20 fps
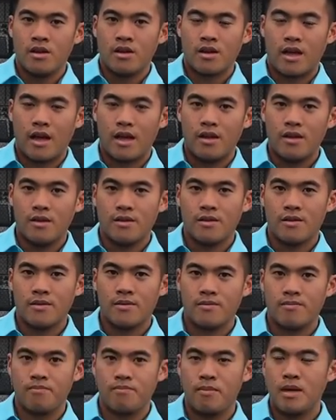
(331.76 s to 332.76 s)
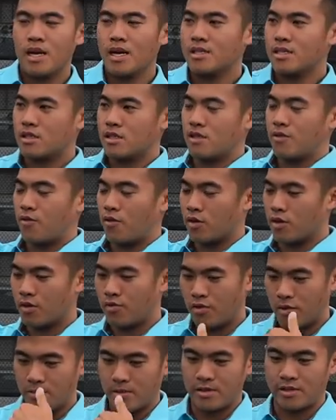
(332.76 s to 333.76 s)
Okay, because this is further
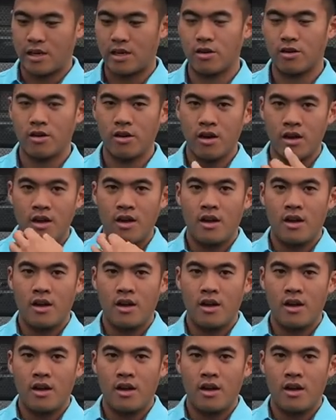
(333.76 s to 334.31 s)
from the center,